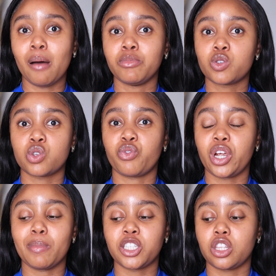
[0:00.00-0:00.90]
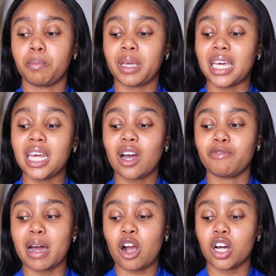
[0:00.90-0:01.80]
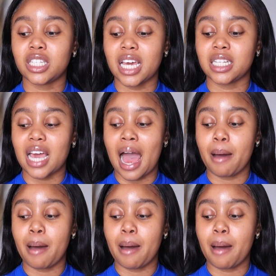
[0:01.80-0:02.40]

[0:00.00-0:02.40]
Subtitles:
This was very much in the beginning of my content,